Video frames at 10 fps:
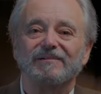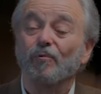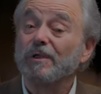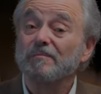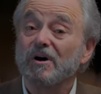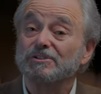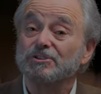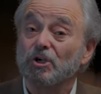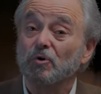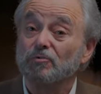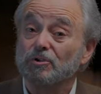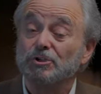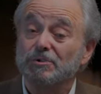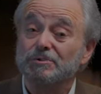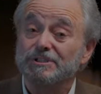We must know the
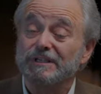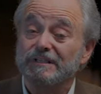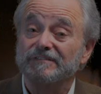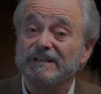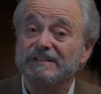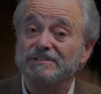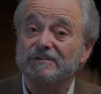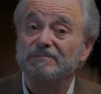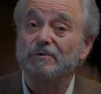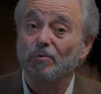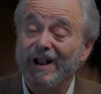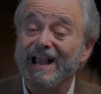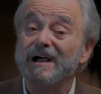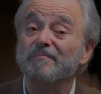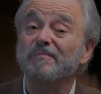true significance of the
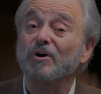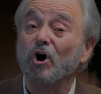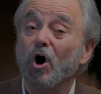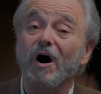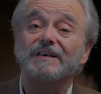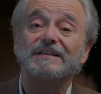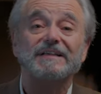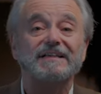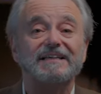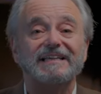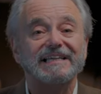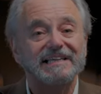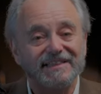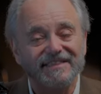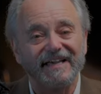ram caught in
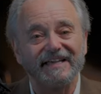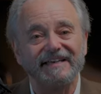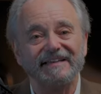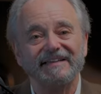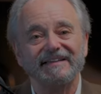a thicket.